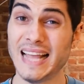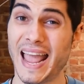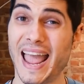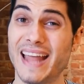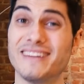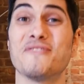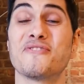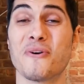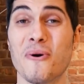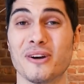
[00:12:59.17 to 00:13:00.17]
and of
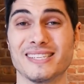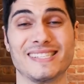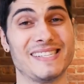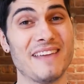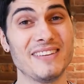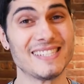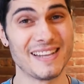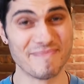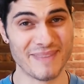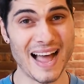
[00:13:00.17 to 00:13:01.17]
course saving
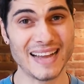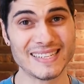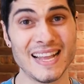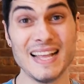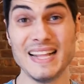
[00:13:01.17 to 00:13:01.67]
some bucks,